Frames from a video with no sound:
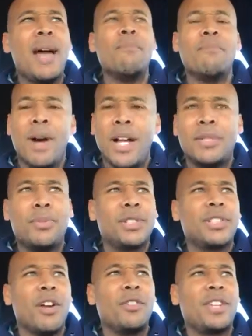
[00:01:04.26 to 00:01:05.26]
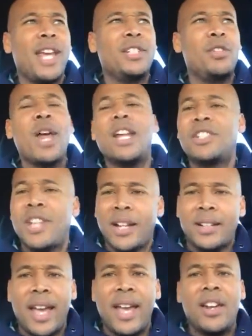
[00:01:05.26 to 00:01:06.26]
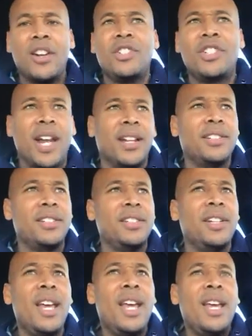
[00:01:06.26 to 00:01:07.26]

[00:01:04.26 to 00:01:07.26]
not much, but certain things, you got to check that inner jealousy.